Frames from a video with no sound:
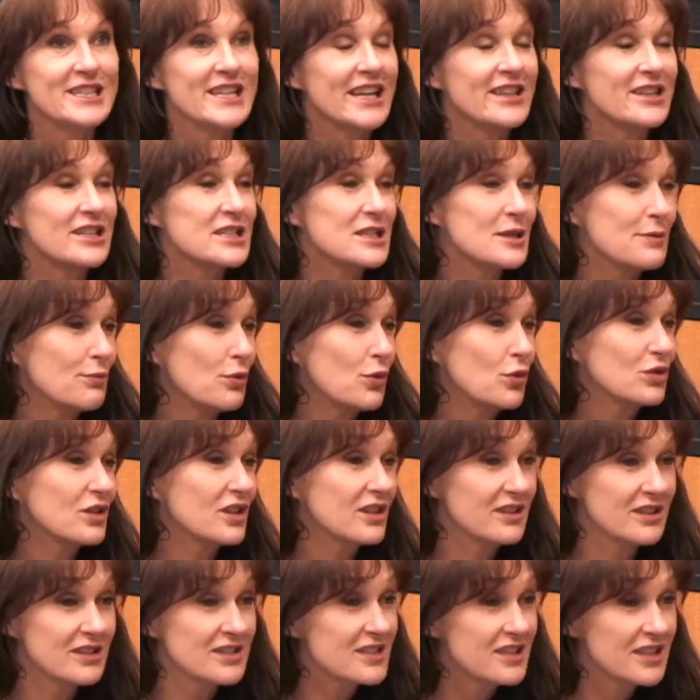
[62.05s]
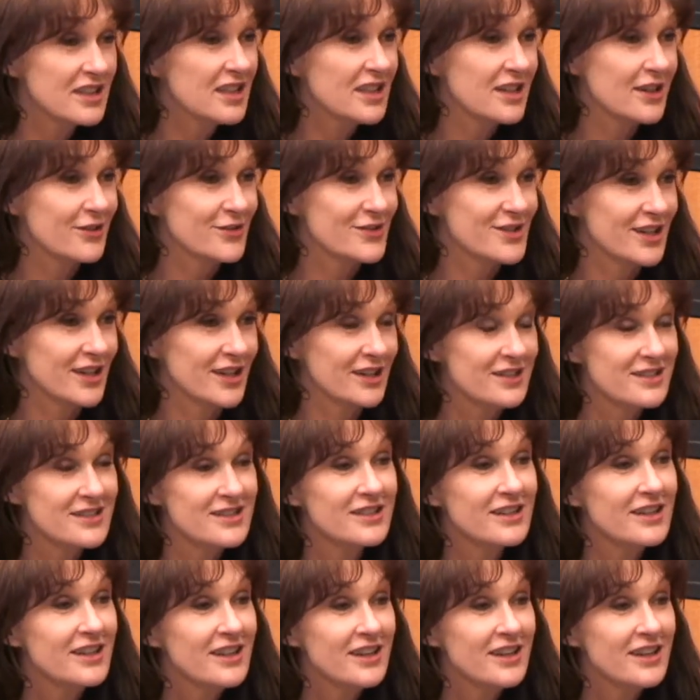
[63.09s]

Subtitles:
and the support that the city gives us,